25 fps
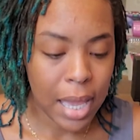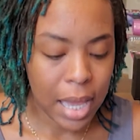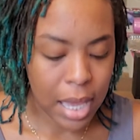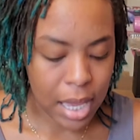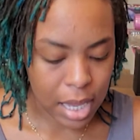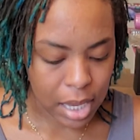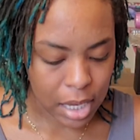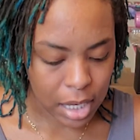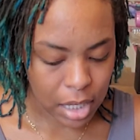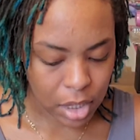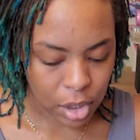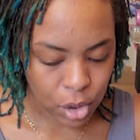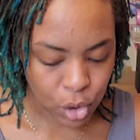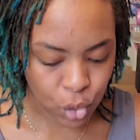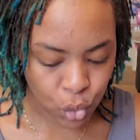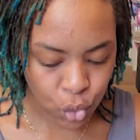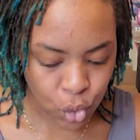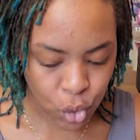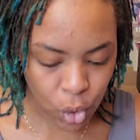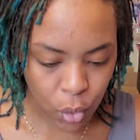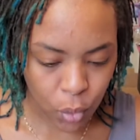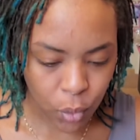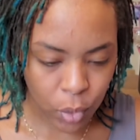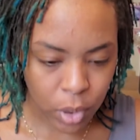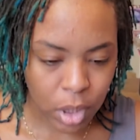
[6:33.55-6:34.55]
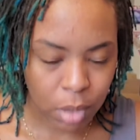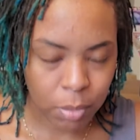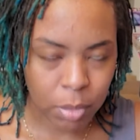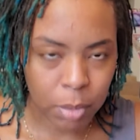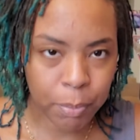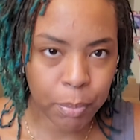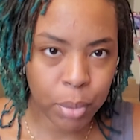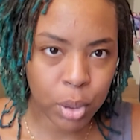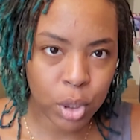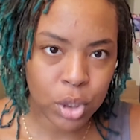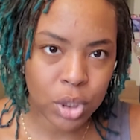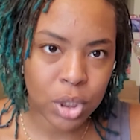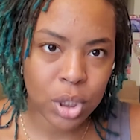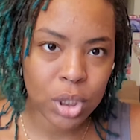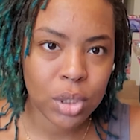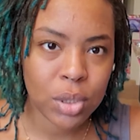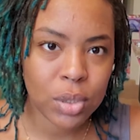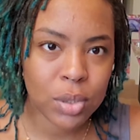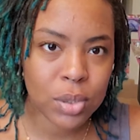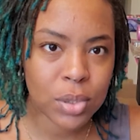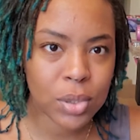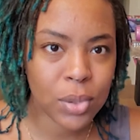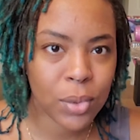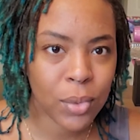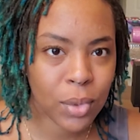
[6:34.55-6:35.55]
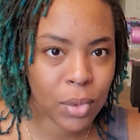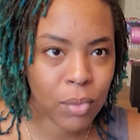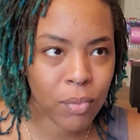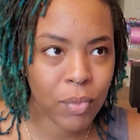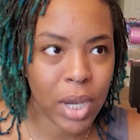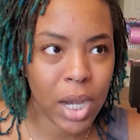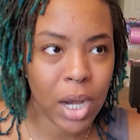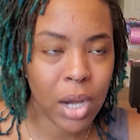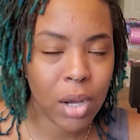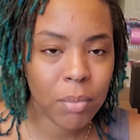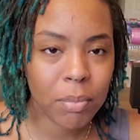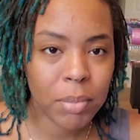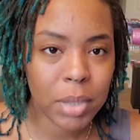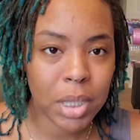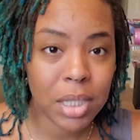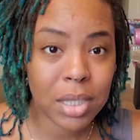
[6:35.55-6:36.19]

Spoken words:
and you don't want to be pushing the stone around